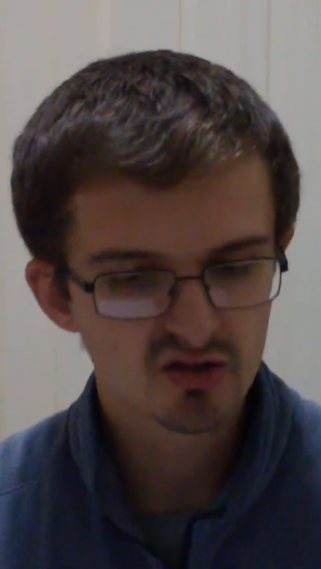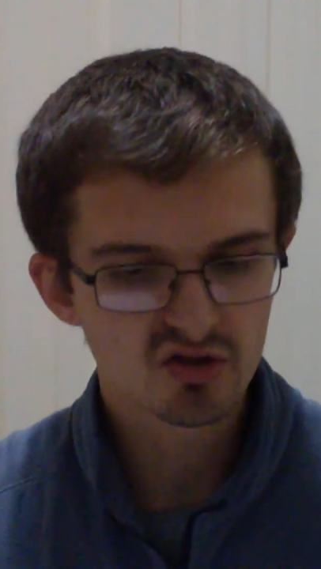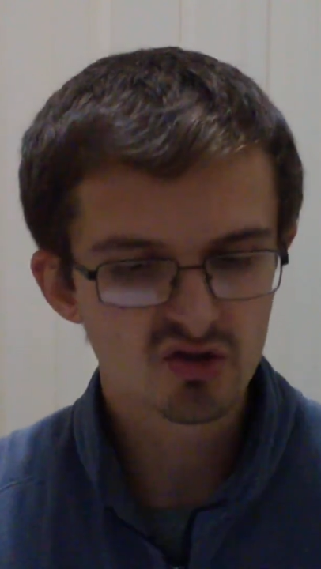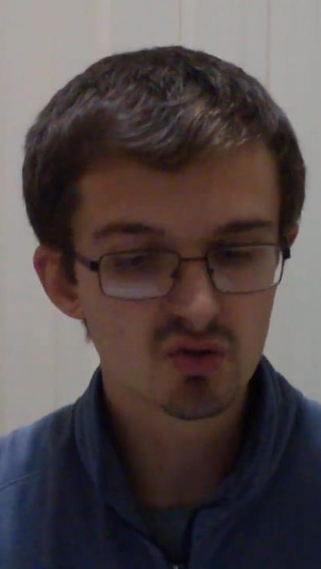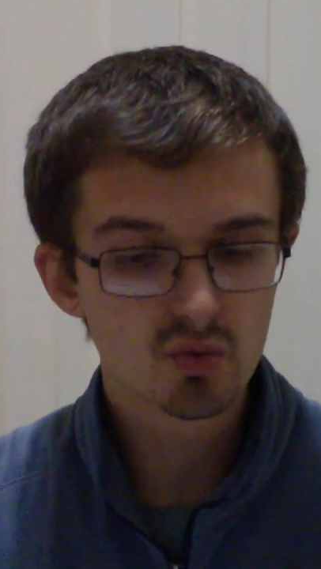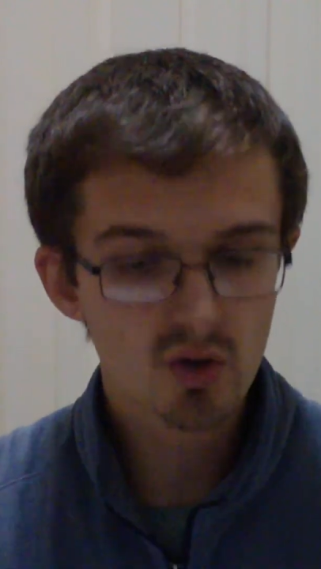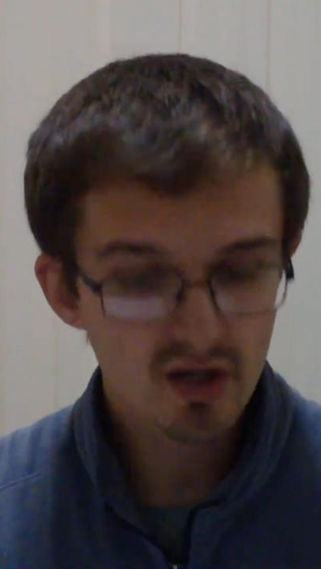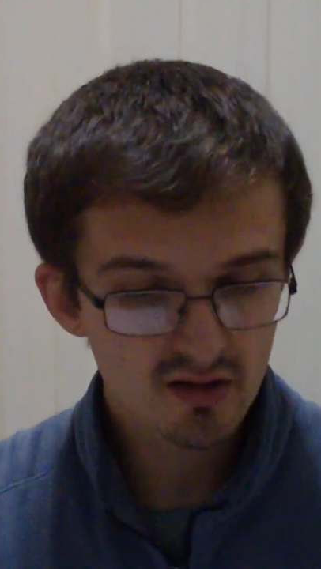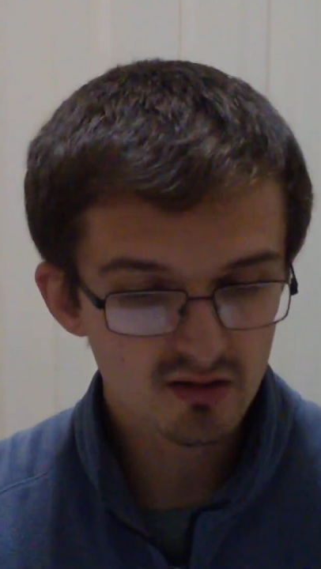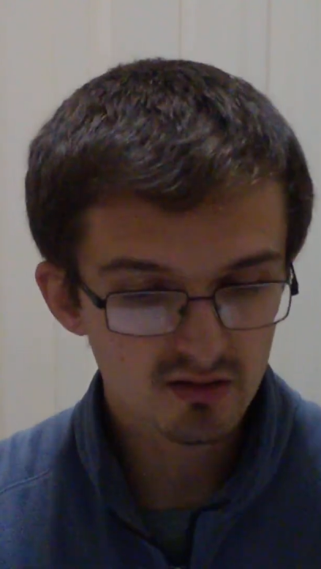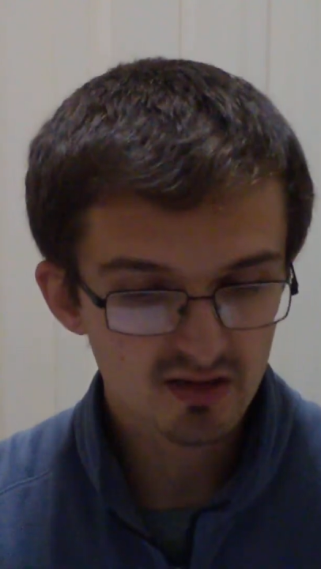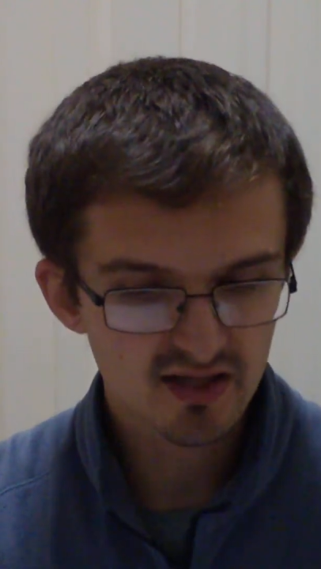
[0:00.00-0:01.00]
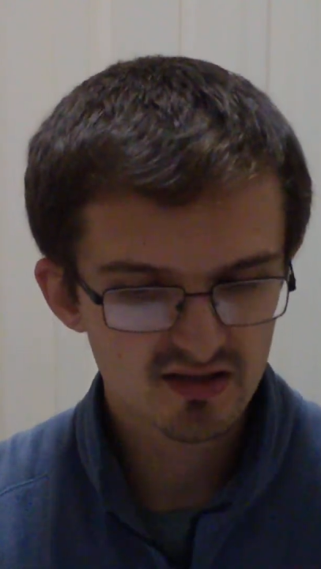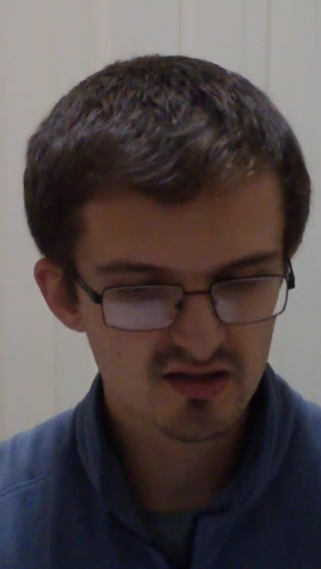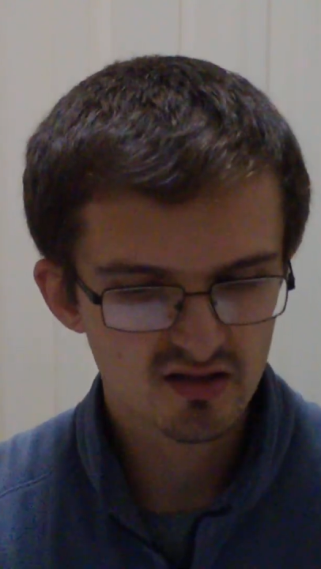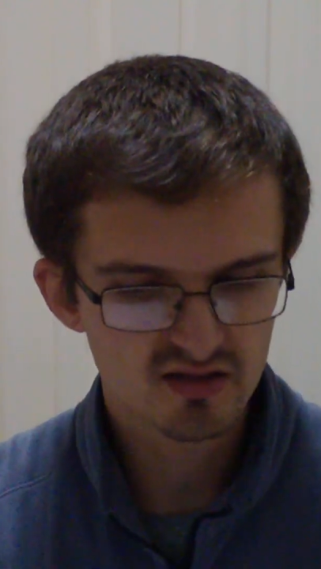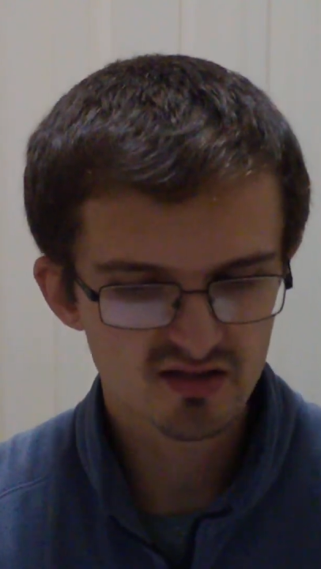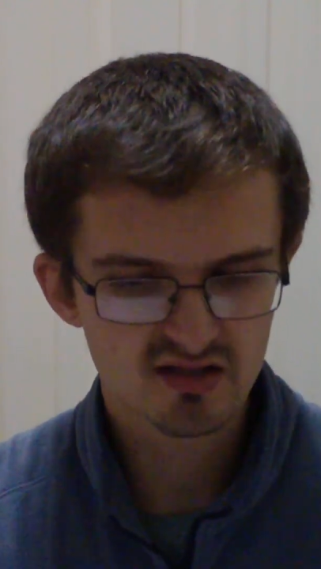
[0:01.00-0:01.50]
you will get
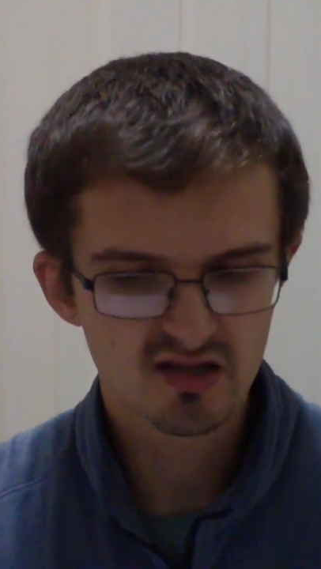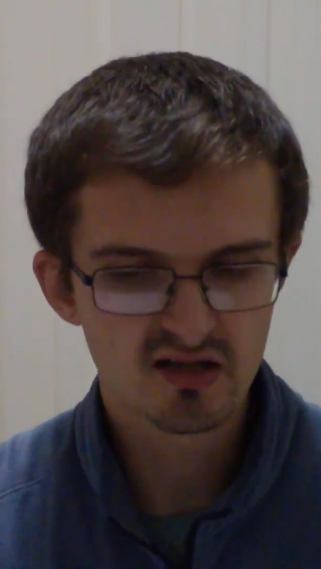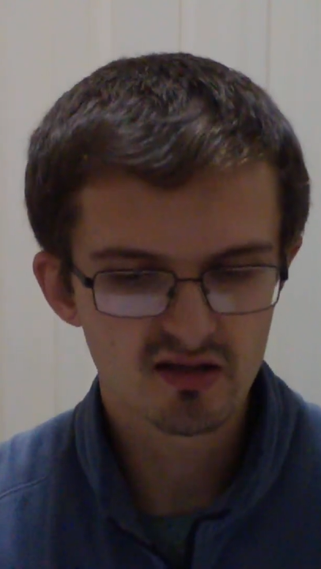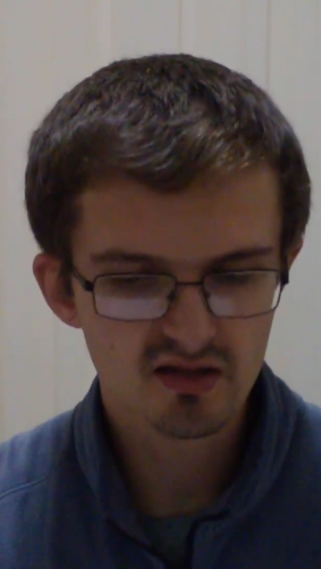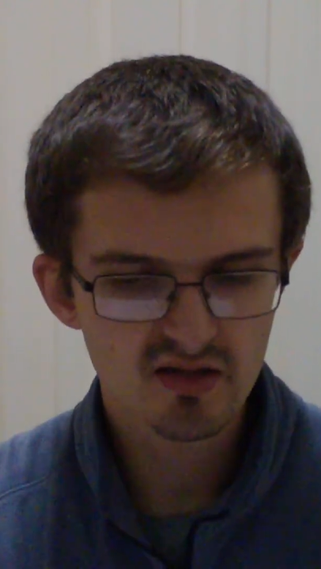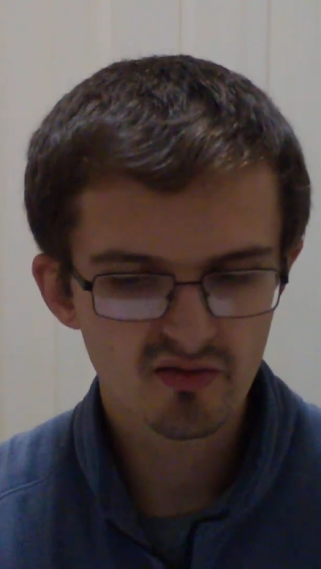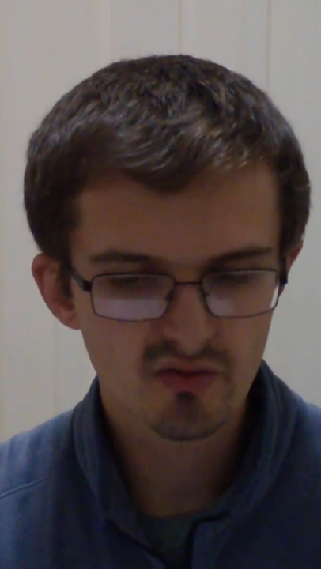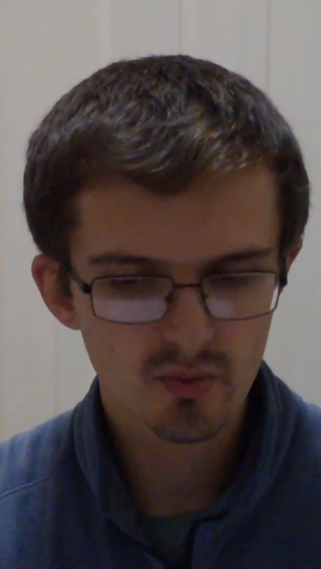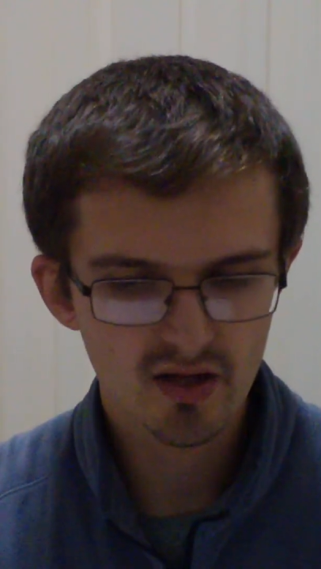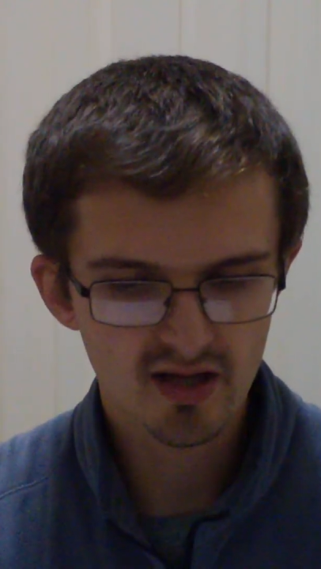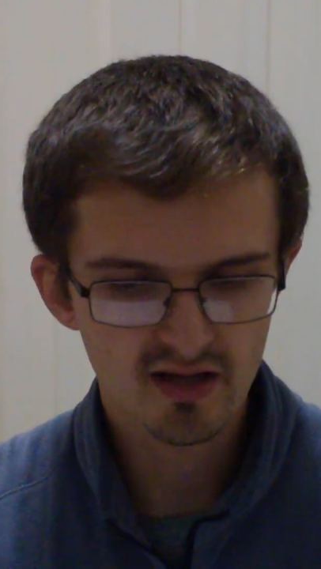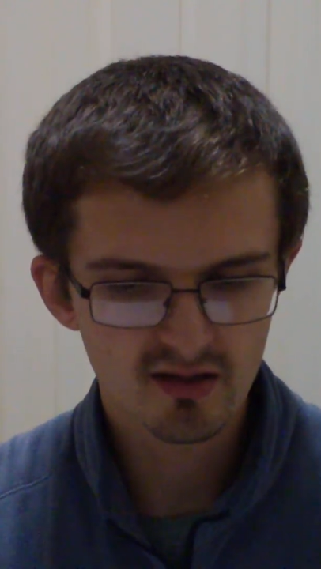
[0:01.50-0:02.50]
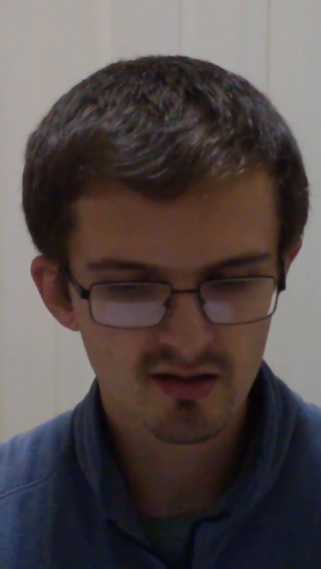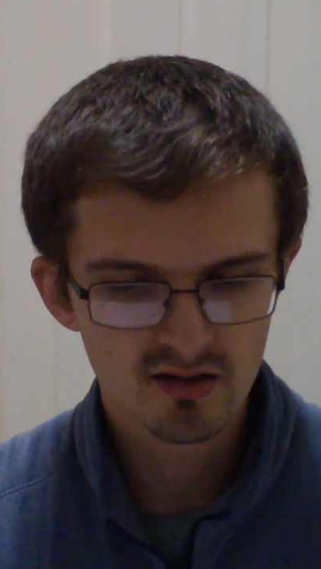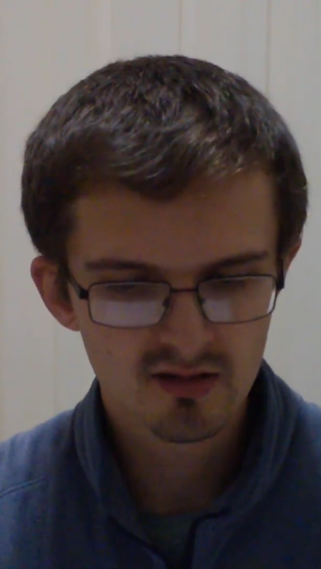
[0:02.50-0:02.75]
touched in an evil way